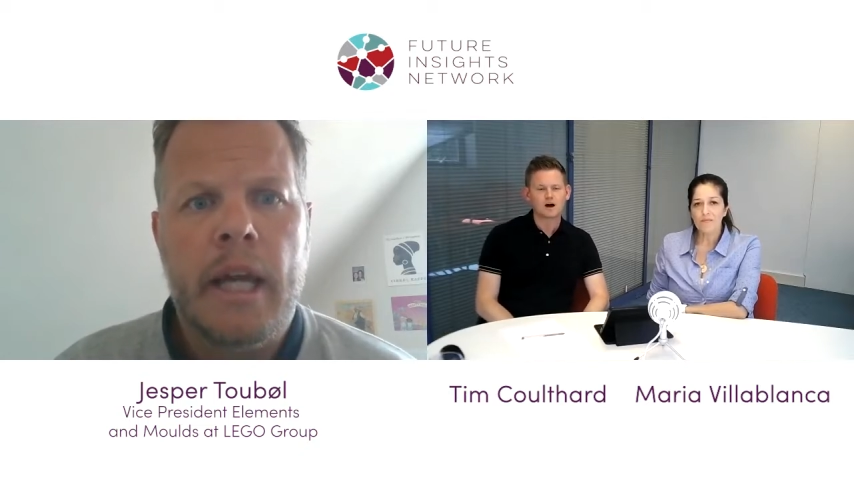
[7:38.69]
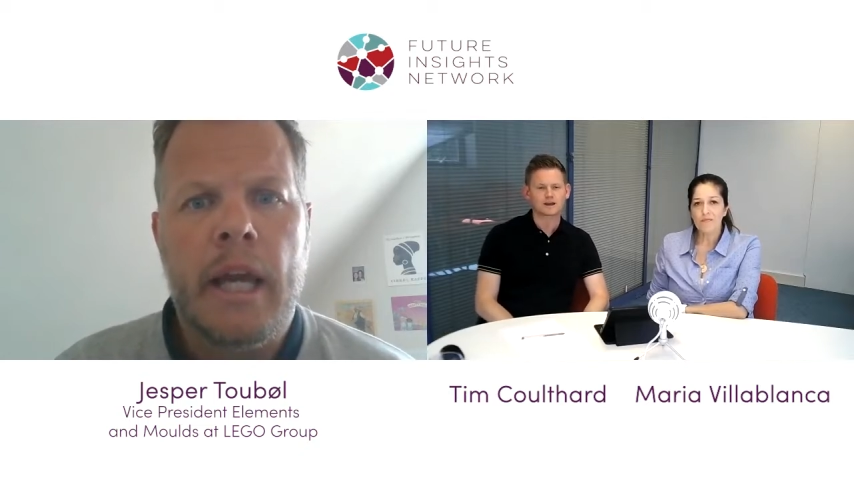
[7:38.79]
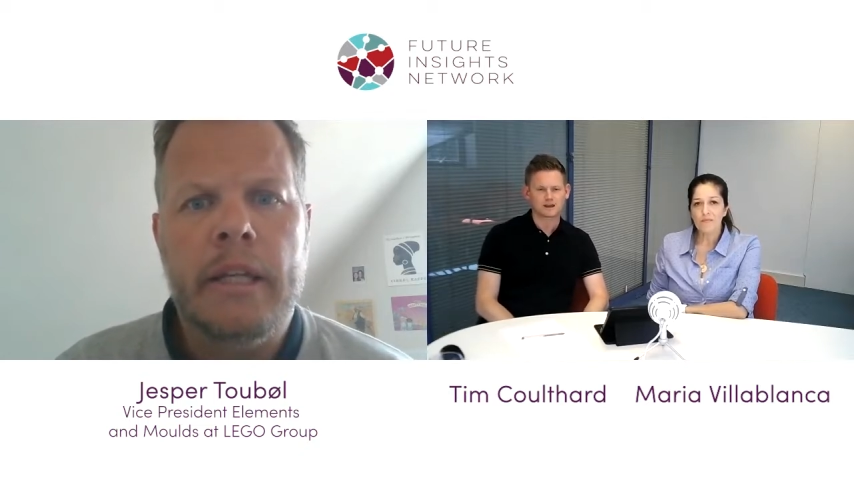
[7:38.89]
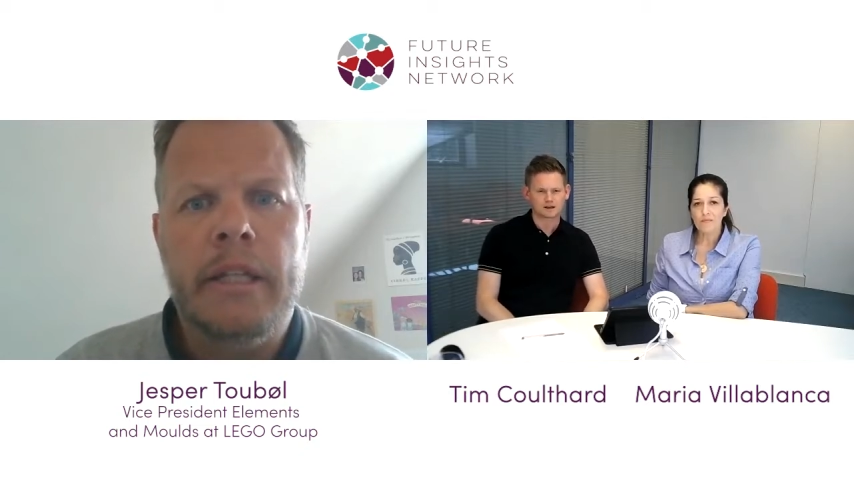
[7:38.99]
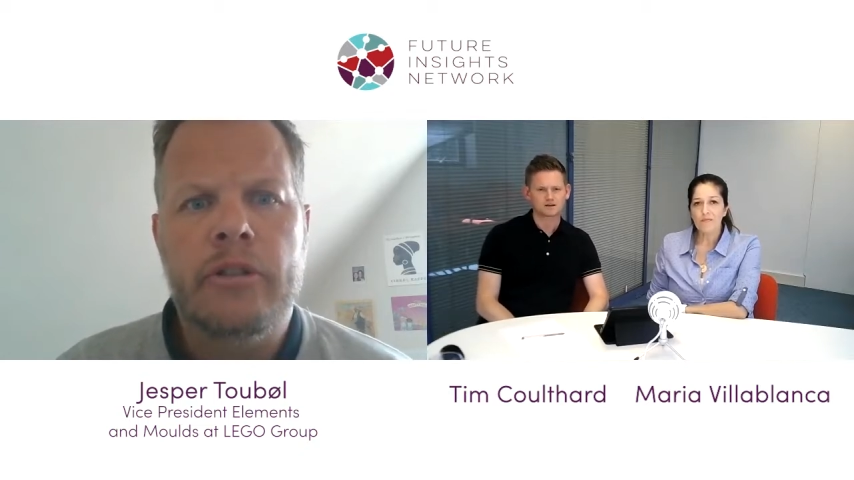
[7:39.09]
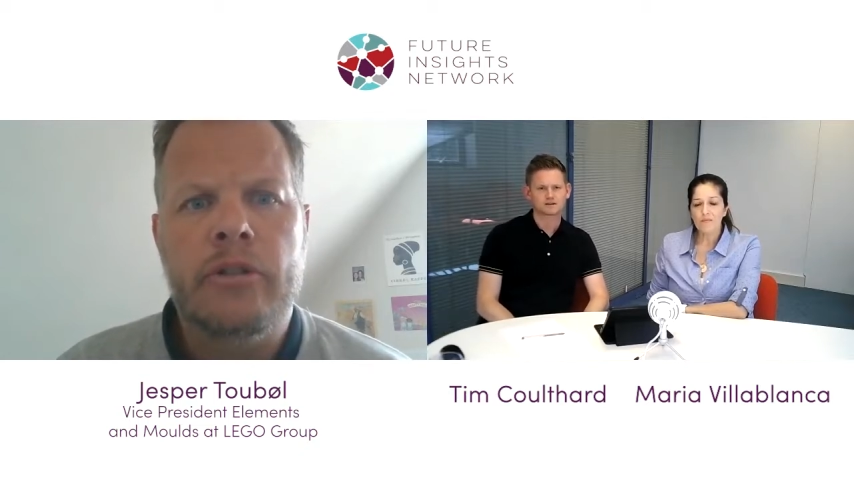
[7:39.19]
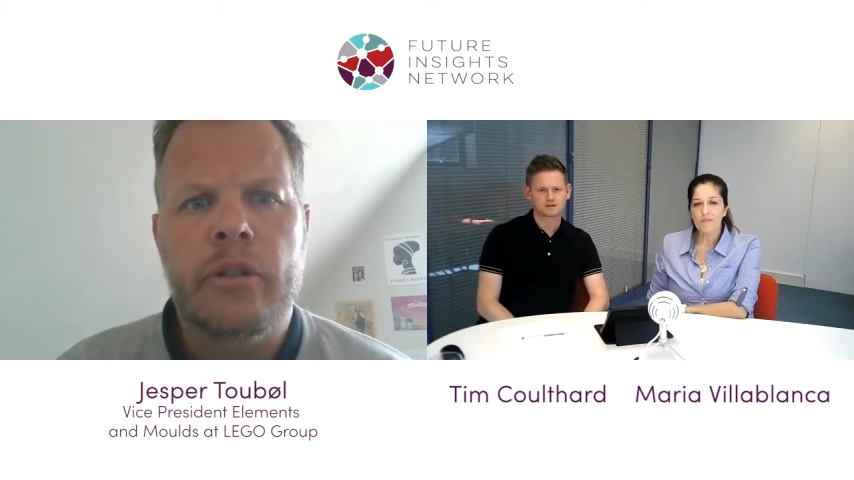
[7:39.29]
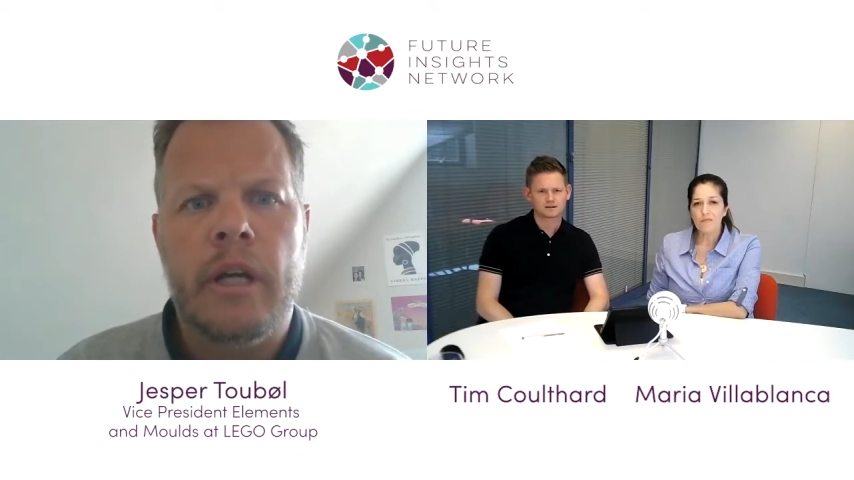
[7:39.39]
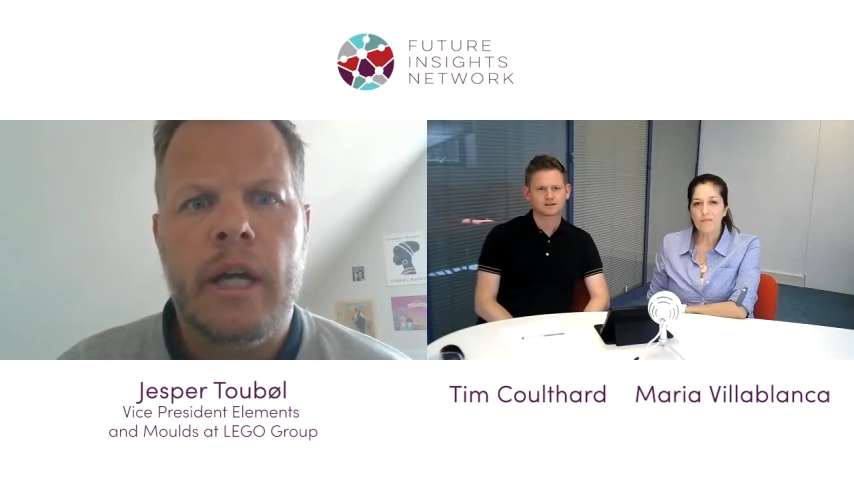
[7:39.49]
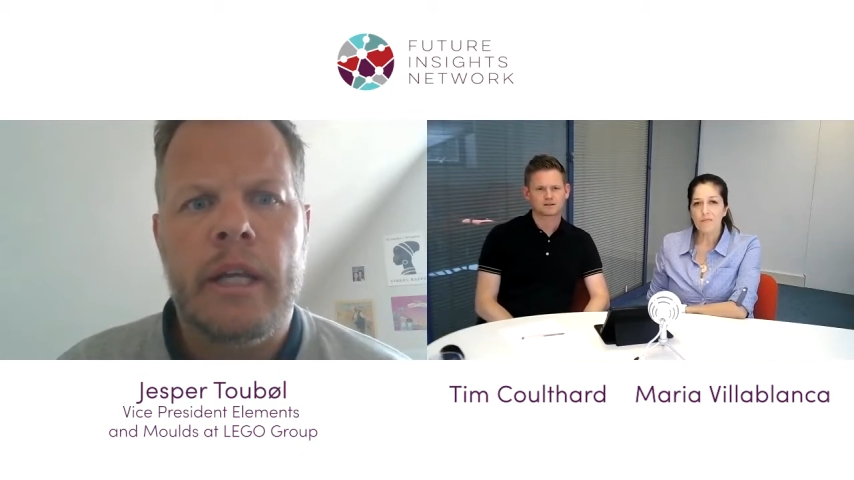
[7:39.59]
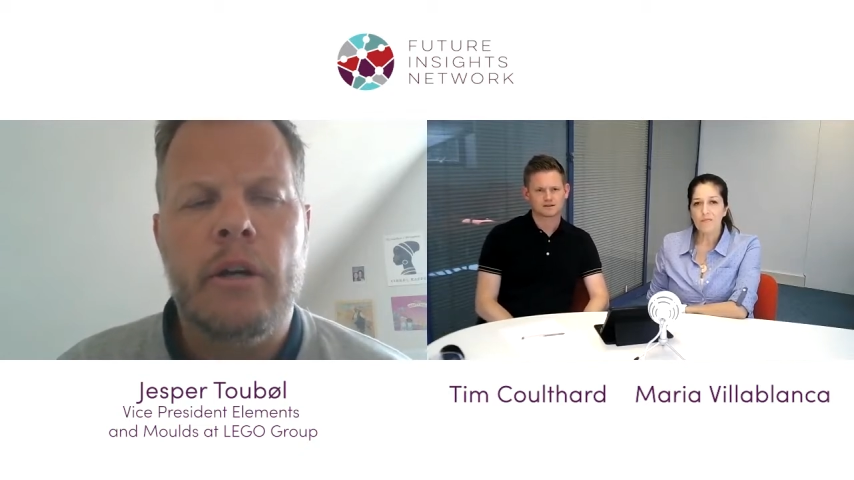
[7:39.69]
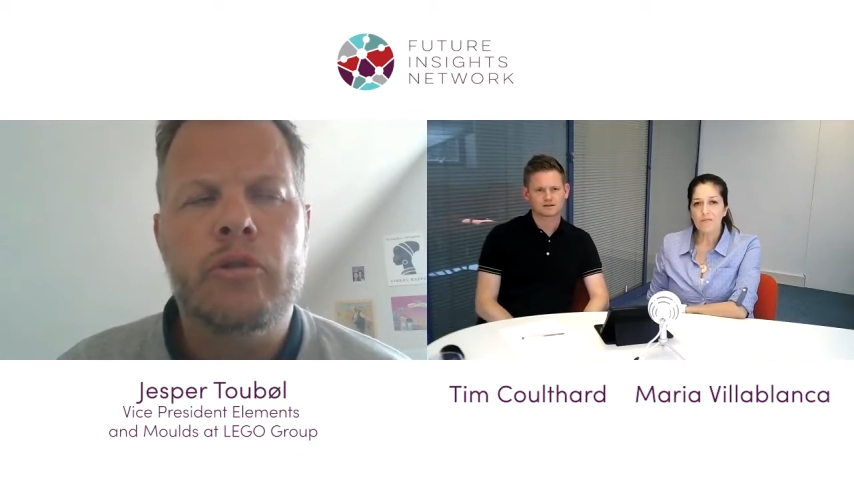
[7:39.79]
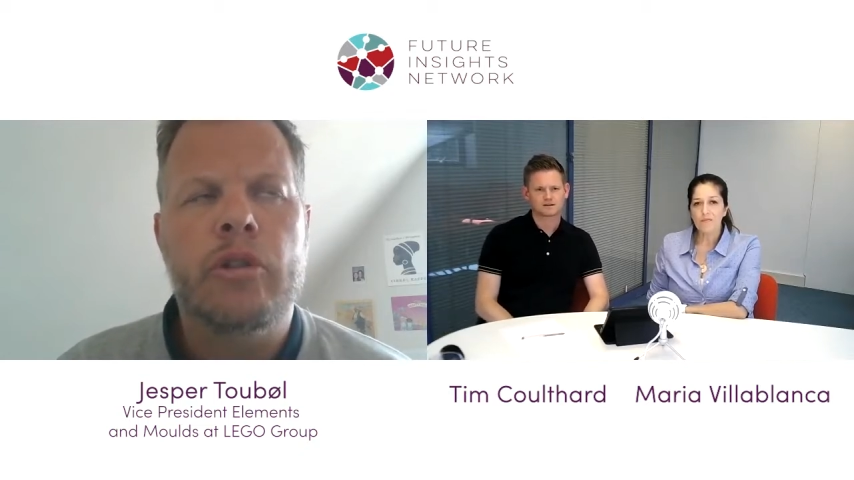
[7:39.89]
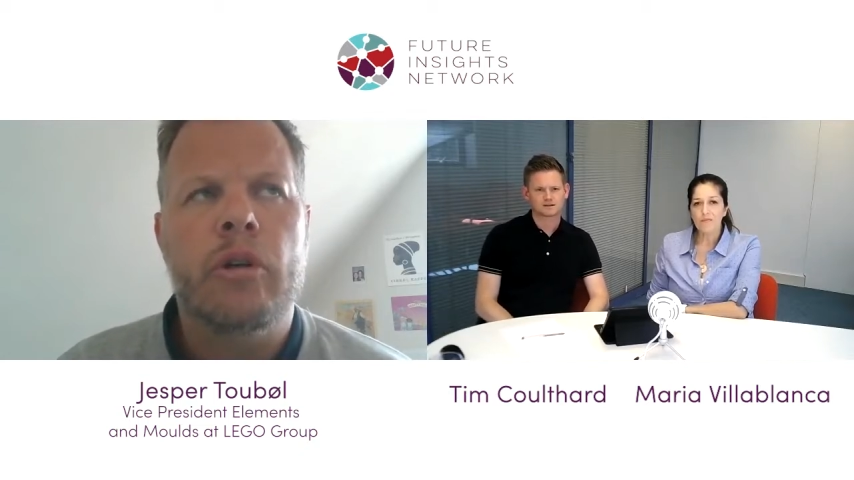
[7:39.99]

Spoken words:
Okay. And those